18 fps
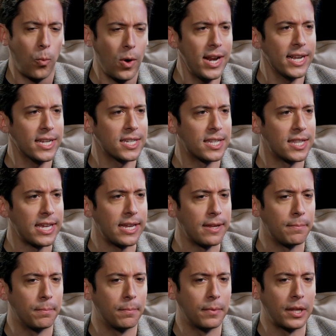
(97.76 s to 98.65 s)
is
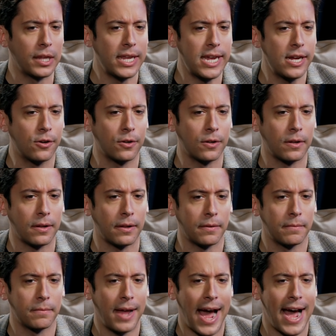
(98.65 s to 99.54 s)
the
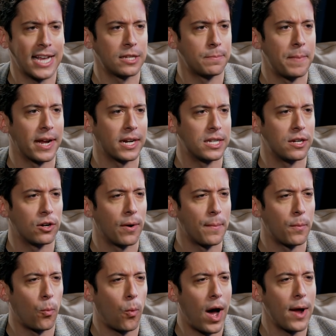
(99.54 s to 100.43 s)
legal aspect here? I
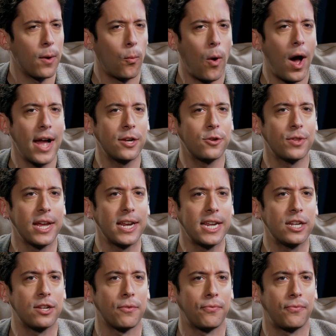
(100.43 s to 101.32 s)
mean, why do they
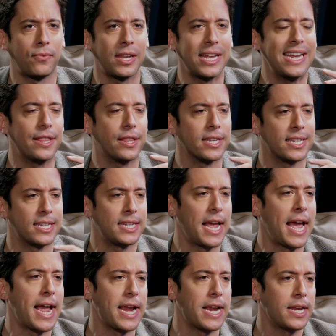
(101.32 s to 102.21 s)
need to flee the
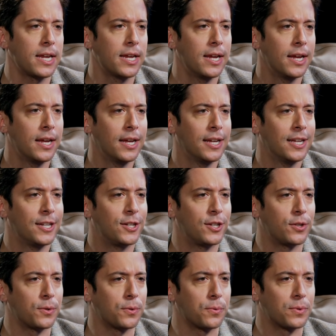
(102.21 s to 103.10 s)
state
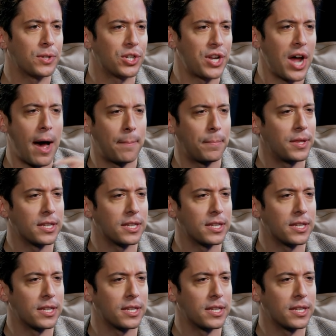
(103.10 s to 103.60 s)
to stop